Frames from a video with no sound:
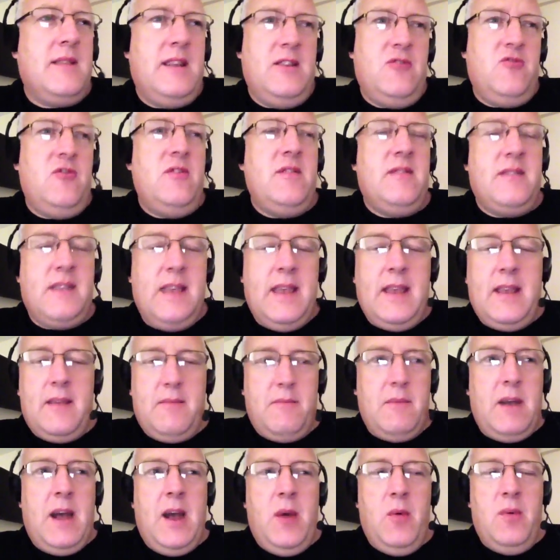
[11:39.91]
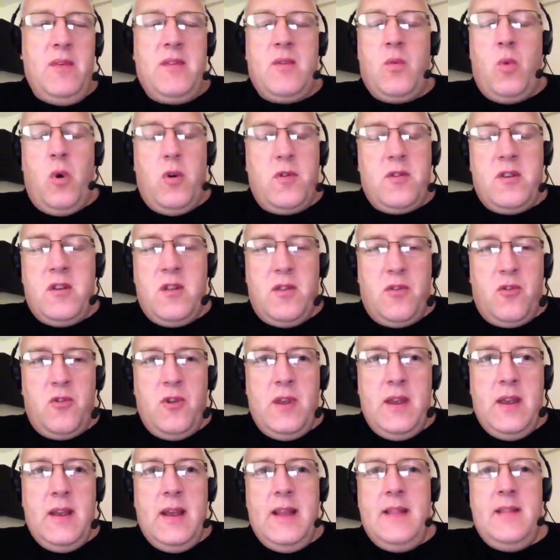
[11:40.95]
and she's saying how it's
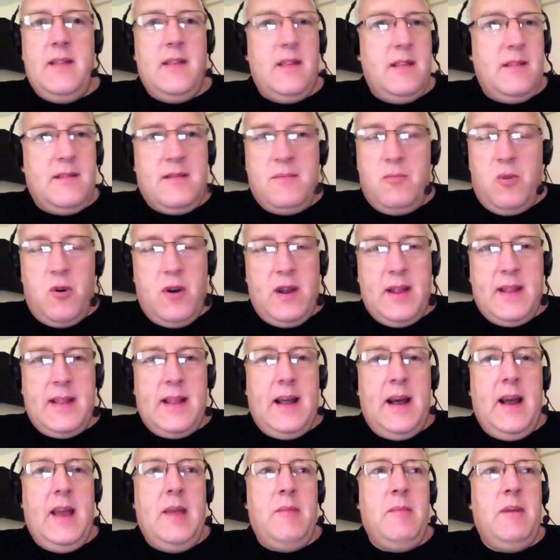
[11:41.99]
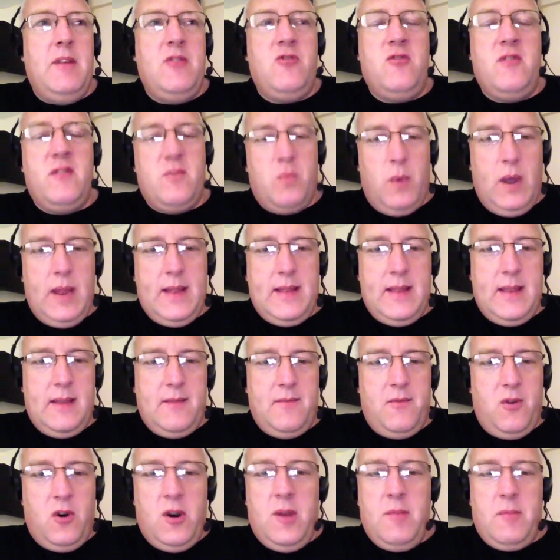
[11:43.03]
2:45 and it's morning time and she's waiting
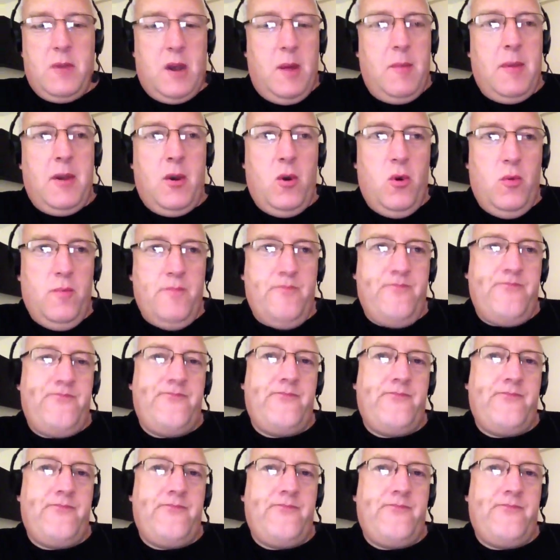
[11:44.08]
for him coming home.